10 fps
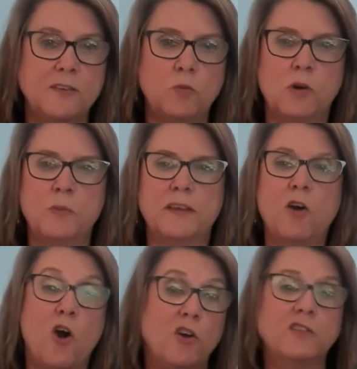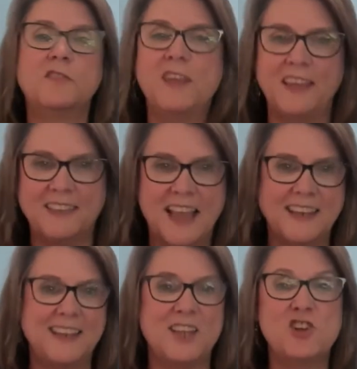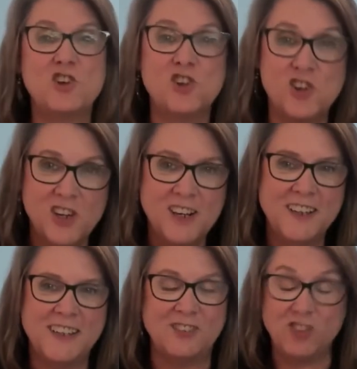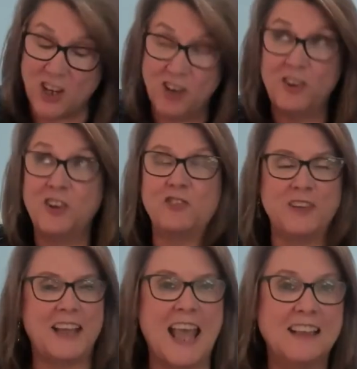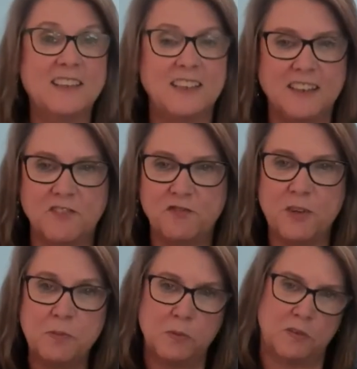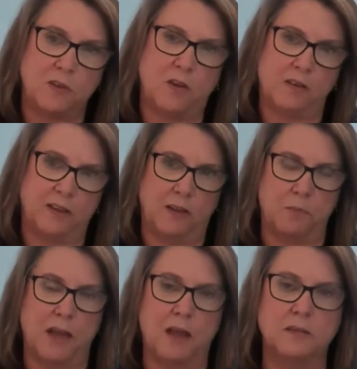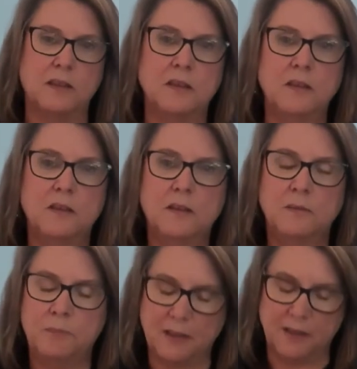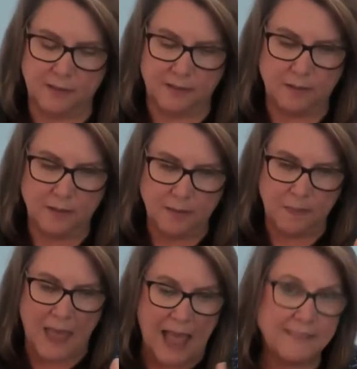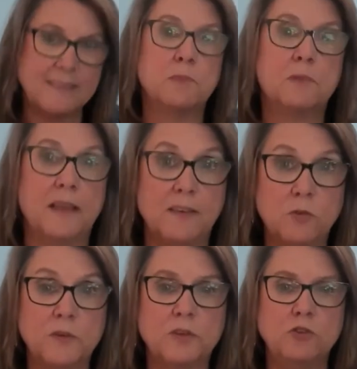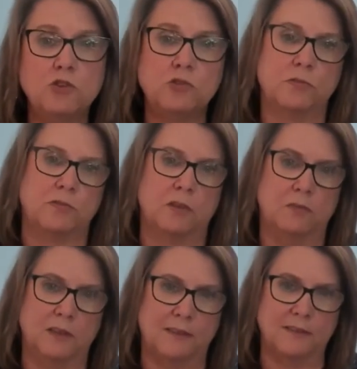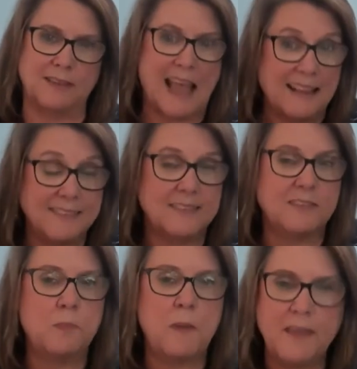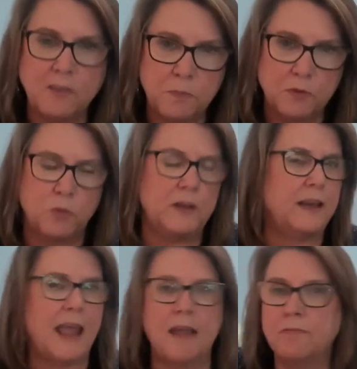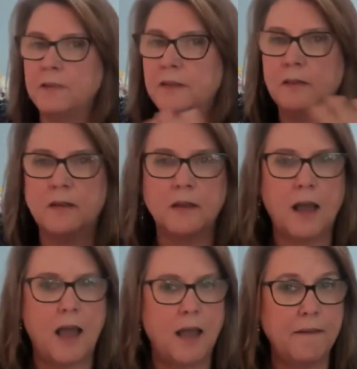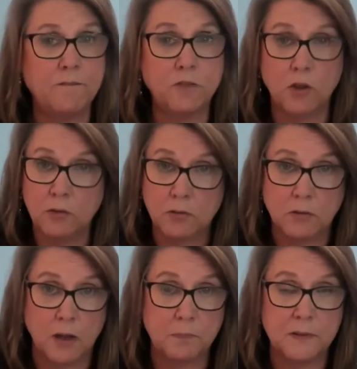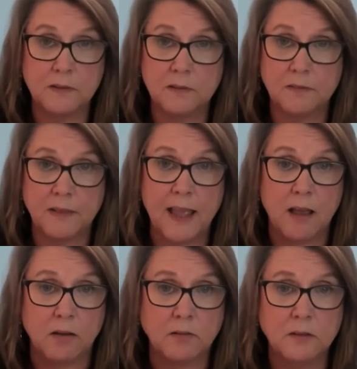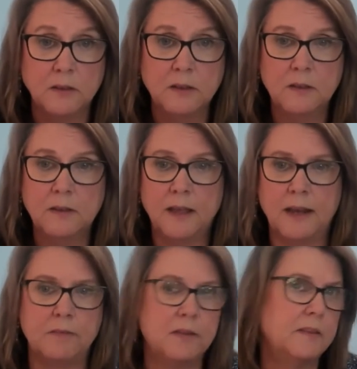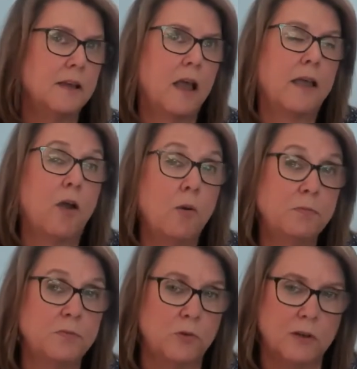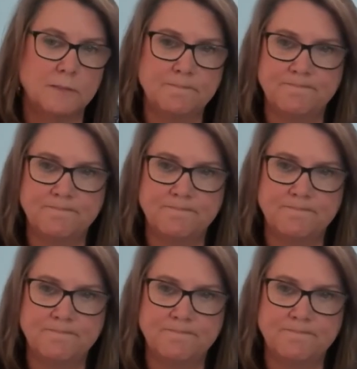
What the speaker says: where we cultivate that interior reality that Phipps was talking about, because that's the place where the neutral zone is. That's the space between everything I've known up until now and everything I hope for.